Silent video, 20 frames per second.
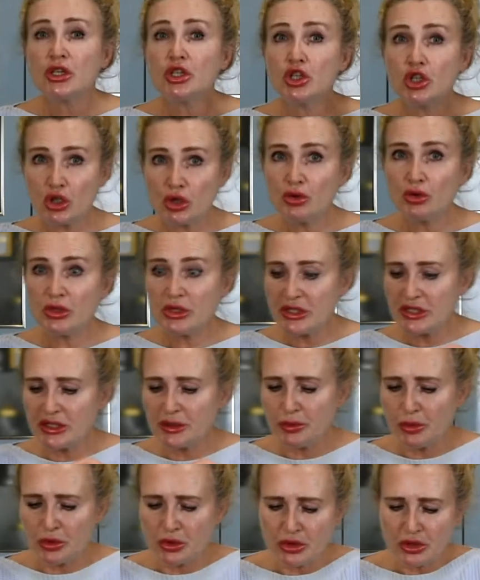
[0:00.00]
2
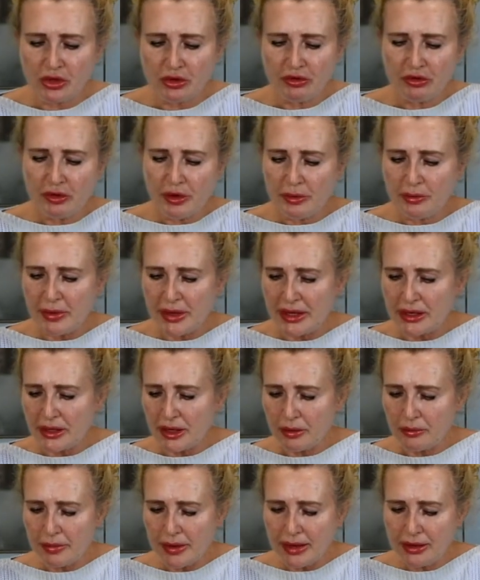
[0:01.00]
teaspoons of
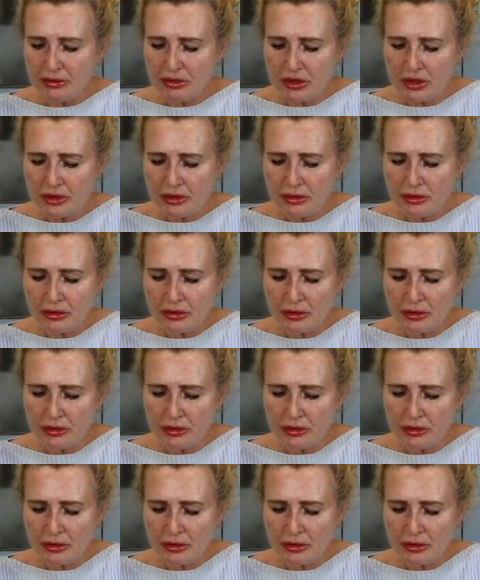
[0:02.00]
baking powder,